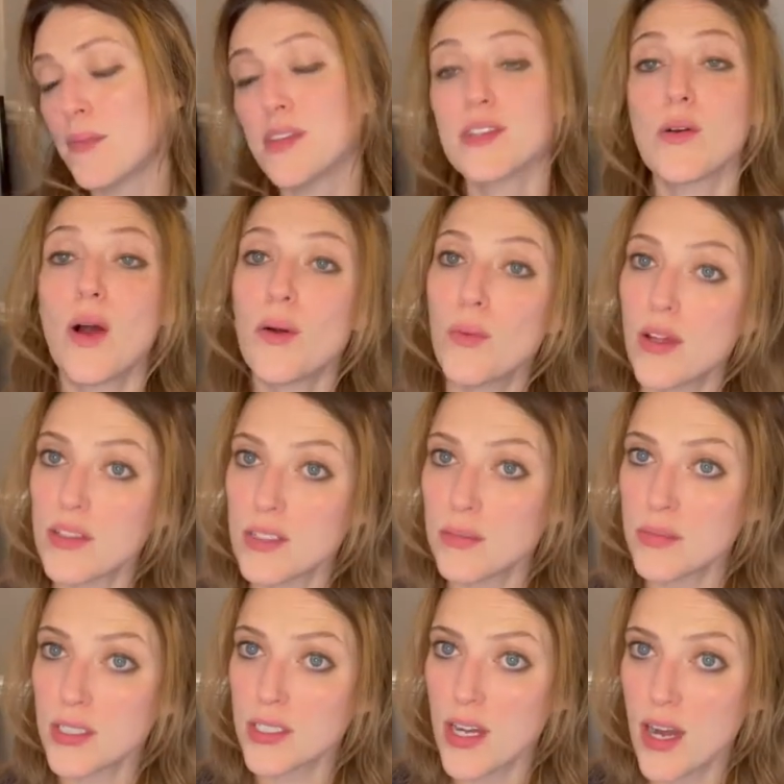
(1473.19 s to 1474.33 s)
So I welcome
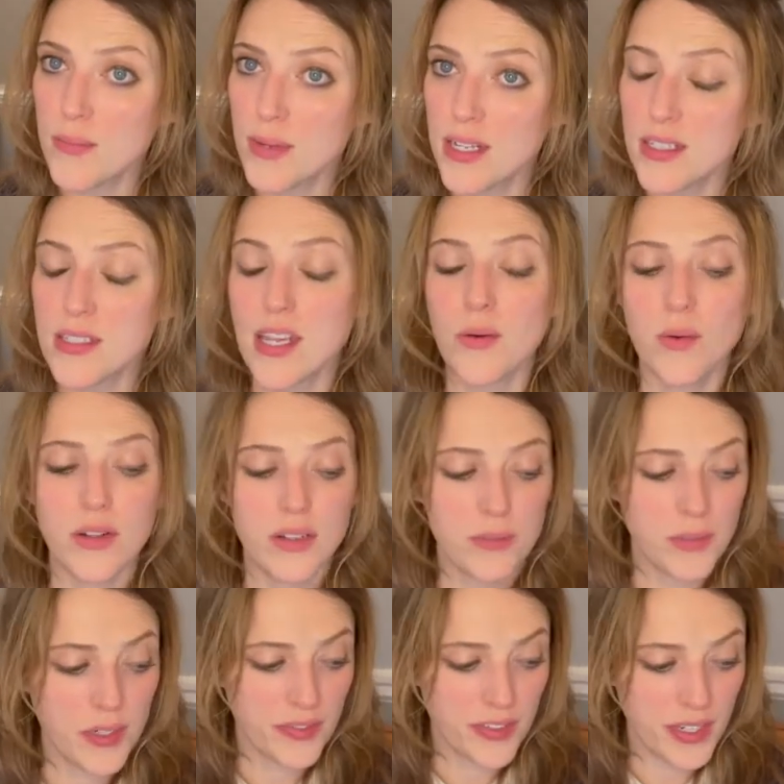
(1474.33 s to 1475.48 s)
your comments, I welcome
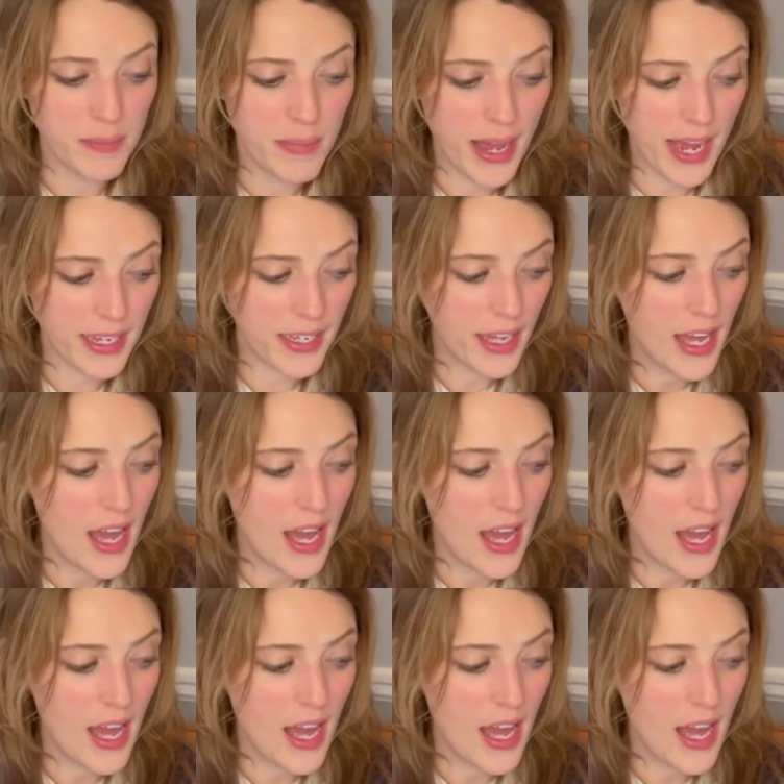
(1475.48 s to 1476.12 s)
your feedback.